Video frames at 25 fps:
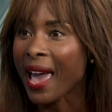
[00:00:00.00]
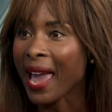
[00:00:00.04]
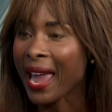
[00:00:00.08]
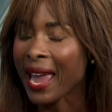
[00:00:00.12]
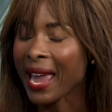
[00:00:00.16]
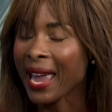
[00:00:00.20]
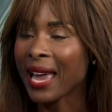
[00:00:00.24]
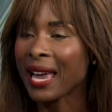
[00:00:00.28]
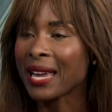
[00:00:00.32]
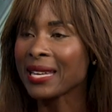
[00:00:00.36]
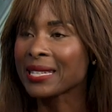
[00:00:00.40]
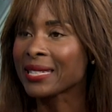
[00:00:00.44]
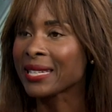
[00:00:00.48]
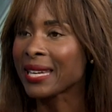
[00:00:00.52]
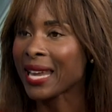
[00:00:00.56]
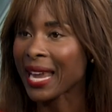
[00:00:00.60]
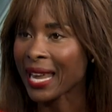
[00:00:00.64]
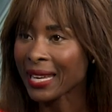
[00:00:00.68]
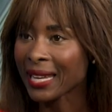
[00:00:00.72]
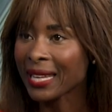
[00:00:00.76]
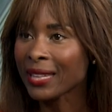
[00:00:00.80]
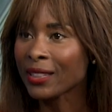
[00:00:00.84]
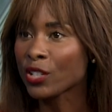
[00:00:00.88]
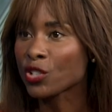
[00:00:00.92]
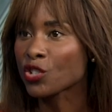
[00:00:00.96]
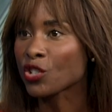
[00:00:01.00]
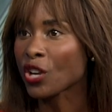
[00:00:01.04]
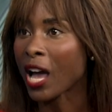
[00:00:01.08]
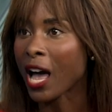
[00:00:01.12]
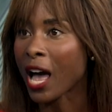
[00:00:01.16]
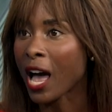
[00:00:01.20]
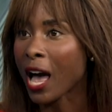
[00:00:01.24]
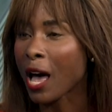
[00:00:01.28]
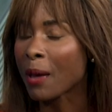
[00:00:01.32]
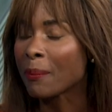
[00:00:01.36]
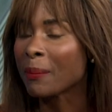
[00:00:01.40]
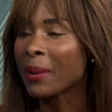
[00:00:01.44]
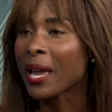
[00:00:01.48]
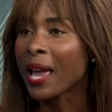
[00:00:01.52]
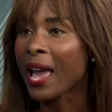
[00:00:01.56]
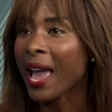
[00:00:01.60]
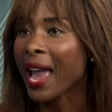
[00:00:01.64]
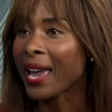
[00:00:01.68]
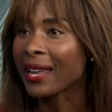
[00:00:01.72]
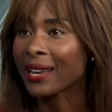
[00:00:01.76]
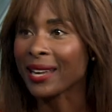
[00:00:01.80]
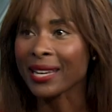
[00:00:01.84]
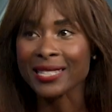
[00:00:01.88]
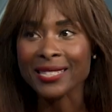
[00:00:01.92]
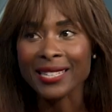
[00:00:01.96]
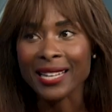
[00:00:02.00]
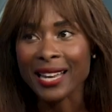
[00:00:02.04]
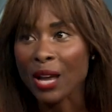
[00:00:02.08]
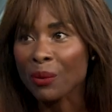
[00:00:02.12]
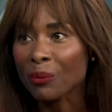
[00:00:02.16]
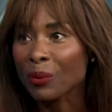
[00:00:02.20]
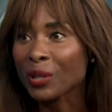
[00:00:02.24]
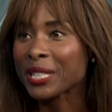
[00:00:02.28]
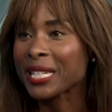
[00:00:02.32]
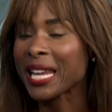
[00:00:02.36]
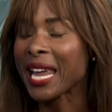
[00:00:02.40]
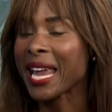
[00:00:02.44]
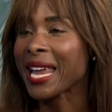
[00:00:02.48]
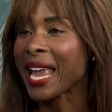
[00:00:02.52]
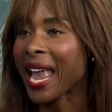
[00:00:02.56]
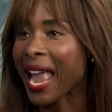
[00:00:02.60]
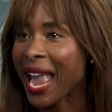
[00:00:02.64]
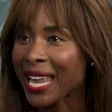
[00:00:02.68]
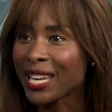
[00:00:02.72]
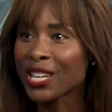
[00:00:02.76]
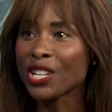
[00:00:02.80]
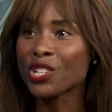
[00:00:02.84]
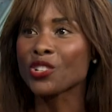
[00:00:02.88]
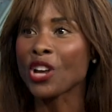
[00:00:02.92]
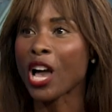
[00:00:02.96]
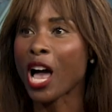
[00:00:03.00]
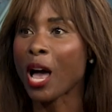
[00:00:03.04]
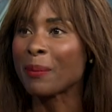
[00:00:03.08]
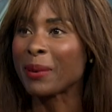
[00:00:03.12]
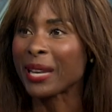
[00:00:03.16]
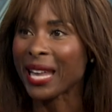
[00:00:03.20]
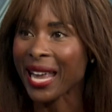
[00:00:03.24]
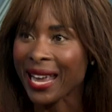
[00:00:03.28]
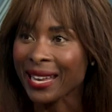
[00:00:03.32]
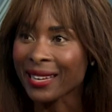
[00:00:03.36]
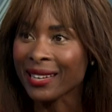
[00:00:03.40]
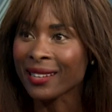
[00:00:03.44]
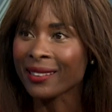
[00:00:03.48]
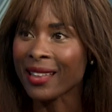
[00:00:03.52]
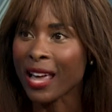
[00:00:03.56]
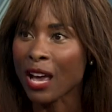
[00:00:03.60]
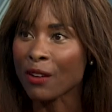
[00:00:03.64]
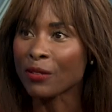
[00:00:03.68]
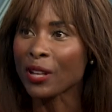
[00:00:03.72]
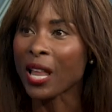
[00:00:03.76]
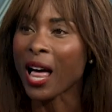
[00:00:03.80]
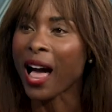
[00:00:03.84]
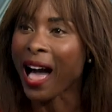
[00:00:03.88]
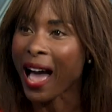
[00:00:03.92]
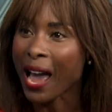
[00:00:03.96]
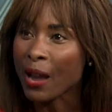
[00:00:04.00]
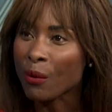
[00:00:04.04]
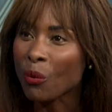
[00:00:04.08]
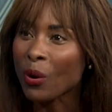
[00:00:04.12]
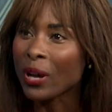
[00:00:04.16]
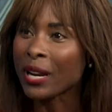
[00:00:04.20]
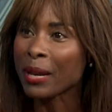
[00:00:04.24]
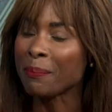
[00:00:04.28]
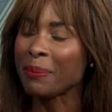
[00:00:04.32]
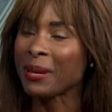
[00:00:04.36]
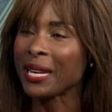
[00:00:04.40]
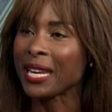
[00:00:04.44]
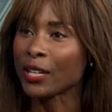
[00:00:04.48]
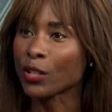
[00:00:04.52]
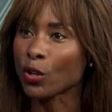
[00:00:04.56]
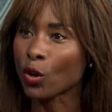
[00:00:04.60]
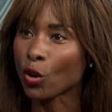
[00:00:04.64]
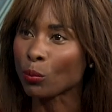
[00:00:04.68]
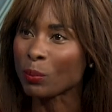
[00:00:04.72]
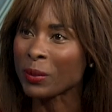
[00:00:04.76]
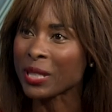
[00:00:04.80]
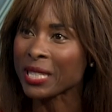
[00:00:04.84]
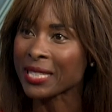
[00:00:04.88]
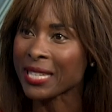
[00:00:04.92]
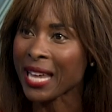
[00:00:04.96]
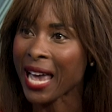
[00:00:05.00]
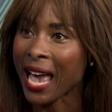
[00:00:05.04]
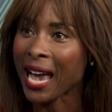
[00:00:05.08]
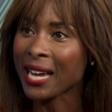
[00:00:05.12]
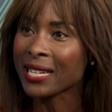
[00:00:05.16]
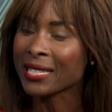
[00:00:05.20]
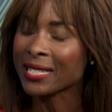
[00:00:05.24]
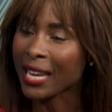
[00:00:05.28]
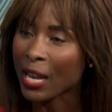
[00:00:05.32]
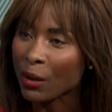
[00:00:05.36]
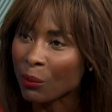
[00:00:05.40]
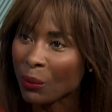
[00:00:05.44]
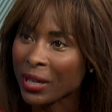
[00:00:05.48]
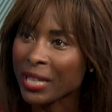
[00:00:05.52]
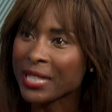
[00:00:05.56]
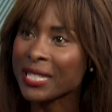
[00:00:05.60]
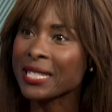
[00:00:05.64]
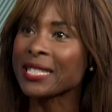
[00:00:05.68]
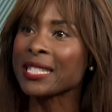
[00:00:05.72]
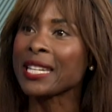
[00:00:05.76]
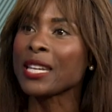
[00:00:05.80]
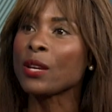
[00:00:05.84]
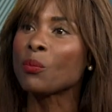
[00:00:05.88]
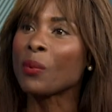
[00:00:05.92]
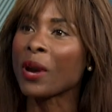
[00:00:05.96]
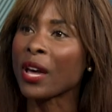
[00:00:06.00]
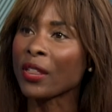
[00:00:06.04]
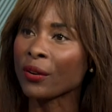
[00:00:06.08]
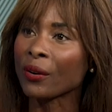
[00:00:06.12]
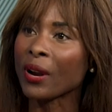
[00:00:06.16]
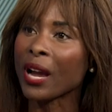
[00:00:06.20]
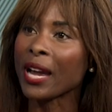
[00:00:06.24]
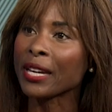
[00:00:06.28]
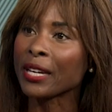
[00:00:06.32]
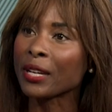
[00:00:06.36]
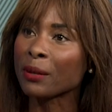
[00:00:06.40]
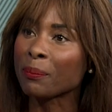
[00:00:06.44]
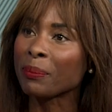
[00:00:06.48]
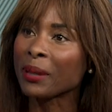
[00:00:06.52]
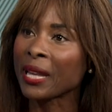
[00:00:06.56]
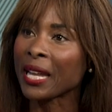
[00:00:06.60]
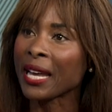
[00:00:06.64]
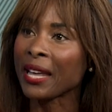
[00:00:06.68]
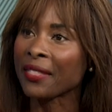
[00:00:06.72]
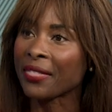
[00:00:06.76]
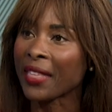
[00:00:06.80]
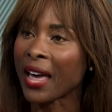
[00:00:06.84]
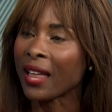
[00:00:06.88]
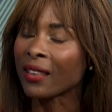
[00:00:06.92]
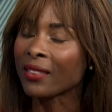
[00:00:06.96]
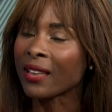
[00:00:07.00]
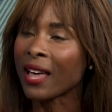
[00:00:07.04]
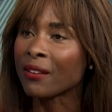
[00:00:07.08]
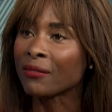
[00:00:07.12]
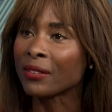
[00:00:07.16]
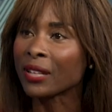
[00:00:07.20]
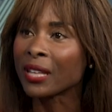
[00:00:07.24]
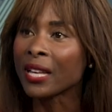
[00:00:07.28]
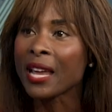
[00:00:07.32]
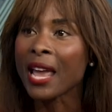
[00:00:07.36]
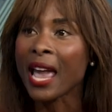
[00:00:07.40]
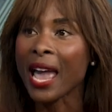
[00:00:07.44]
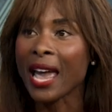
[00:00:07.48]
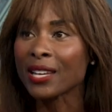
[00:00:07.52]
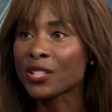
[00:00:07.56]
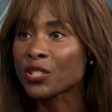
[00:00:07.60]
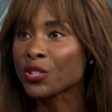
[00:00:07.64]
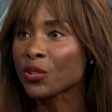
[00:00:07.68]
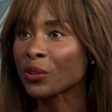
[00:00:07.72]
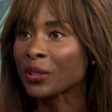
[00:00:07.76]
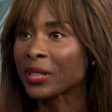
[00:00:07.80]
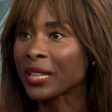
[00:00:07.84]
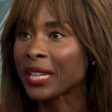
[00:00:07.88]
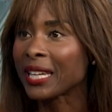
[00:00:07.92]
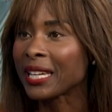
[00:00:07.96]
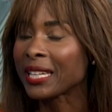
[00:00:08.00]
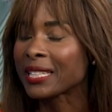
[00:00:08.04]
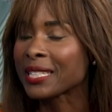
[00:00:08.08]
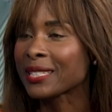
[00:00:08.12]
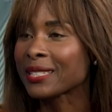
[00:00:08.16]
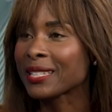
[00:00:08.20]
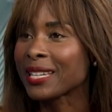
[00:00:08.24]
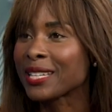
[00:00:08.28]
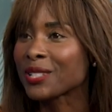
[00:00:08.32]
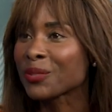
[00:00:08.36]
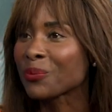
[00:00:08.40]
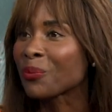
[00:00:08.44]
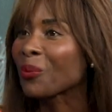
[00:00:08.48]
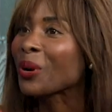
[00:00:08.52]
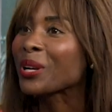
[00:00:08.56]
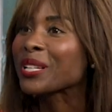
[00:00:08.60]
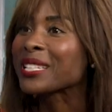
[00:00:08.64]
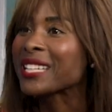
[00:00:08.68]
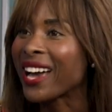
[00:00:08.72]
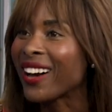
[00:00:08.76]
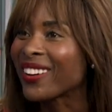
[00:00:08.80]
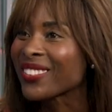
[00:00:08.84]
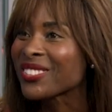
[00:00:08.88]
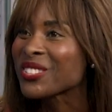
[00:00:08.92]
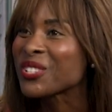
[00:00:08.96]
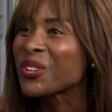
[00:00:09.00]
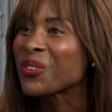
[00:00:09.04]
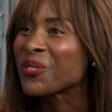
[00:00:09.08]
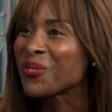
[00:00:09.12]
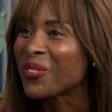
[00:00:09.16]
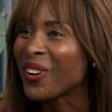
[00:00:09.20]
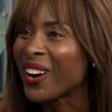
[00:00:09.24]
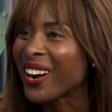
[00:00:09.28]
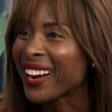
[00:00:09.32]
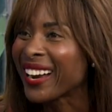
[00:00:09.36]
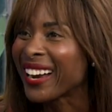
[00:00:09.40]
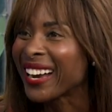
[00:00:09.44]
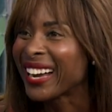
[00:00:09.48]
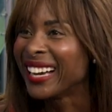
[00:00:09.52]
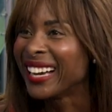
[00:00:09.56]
and getting the job. And I said, I will take any job at any level. I want to be at Goldman Sachs and I want to see whether I could play at that level. And certainly it's, it's worked out so far.